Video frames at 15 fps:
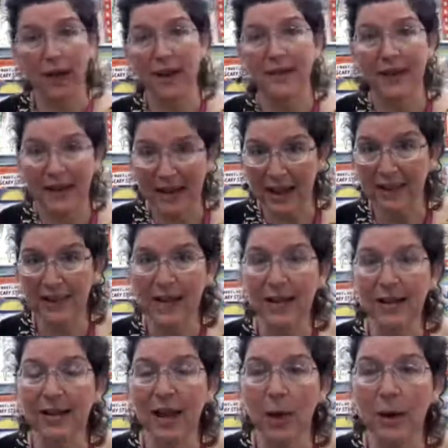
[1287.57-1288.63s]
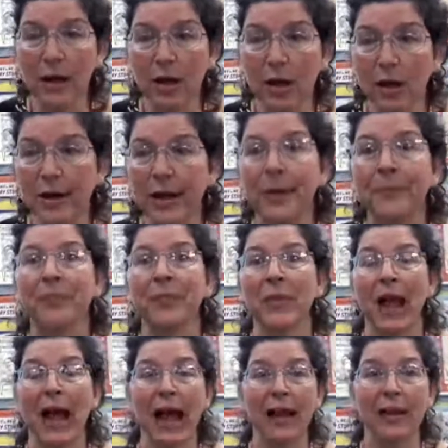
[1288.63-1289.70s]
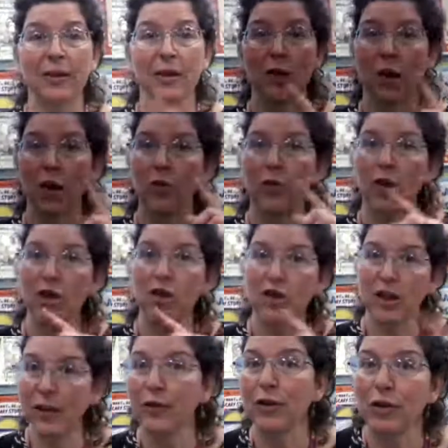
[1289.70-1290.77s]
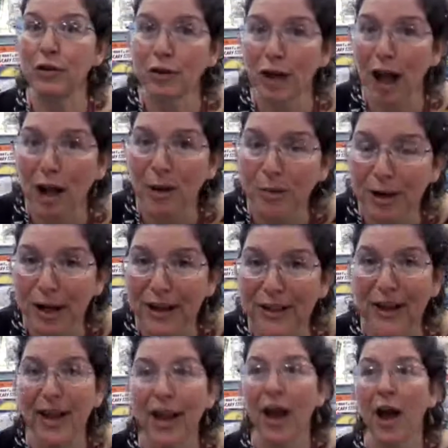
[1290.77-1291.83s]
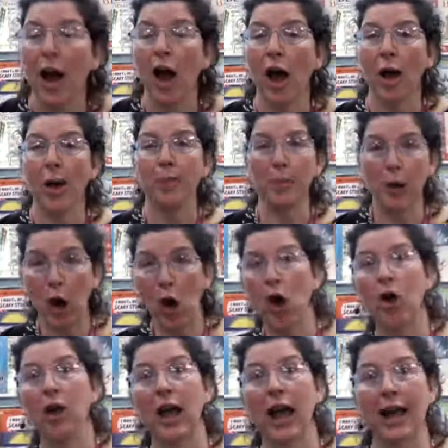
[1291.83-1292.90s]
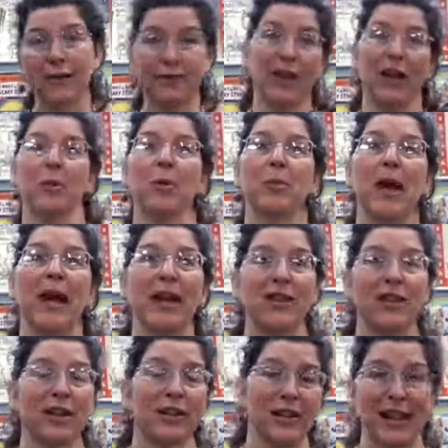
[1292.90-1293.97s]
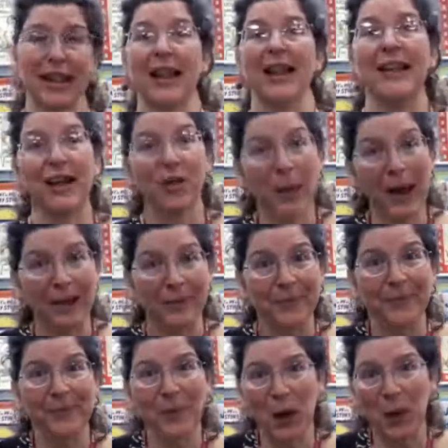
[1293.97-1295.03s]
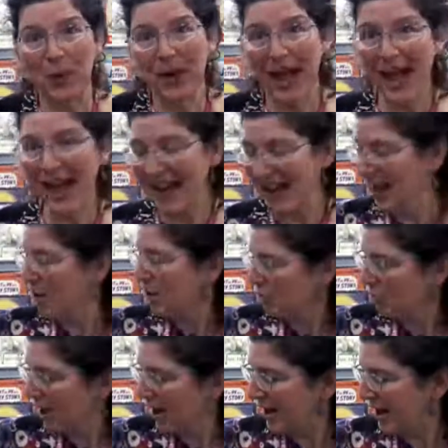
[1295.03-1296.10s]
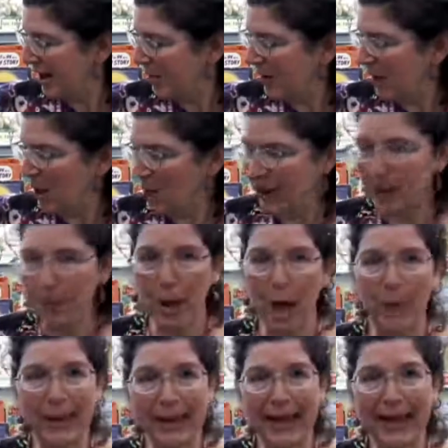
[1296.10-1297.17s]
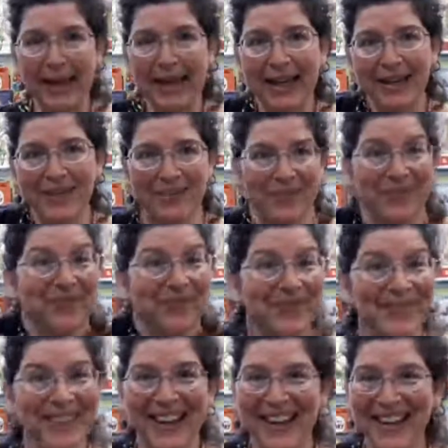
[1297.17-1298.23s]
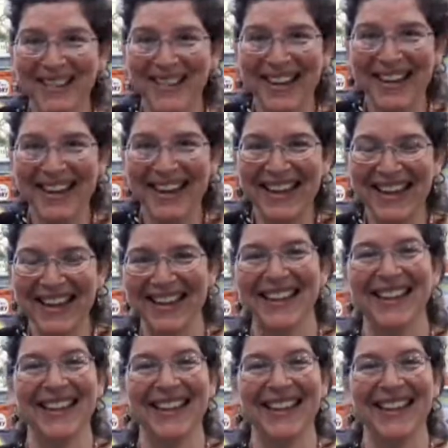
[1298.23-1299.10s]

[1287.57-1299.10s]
all kinds of activities going on. And on the Sheffield Library's blog and Facebook page and things like that as well. Okay, right, here we go, little puppy. Are you ready?